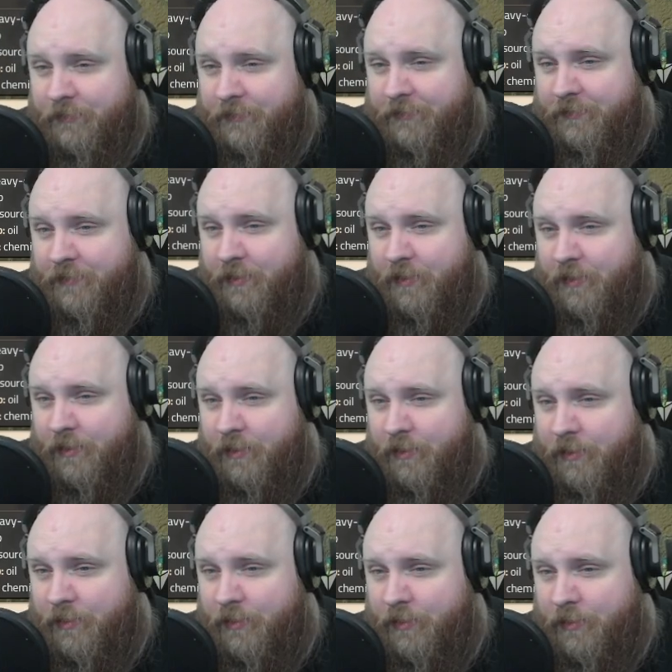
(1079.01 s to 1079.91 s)

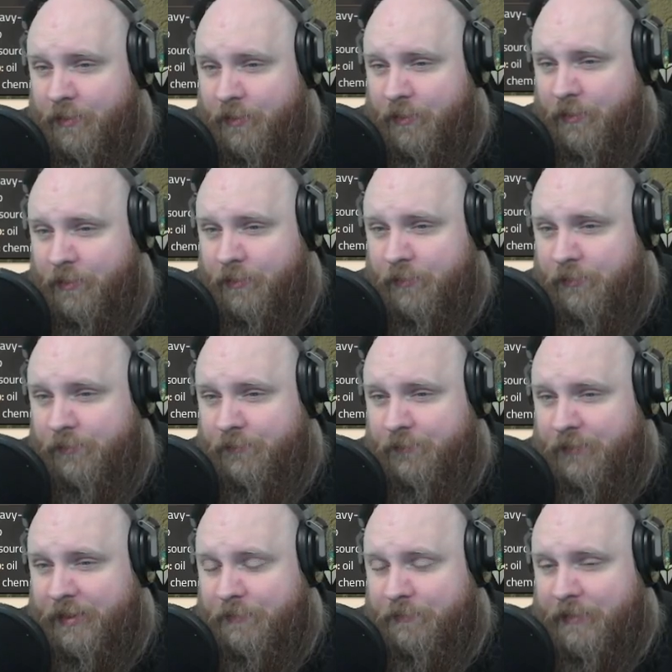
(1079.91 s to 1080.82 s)
So we